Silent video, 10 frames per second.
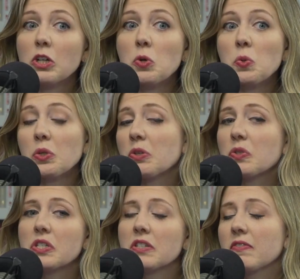cool
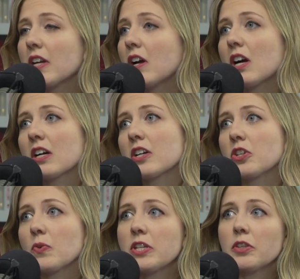uses of AR? Because
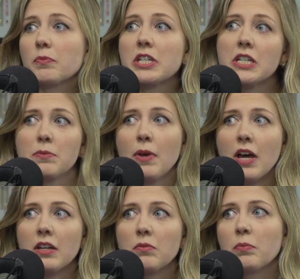you always hear them tease about it,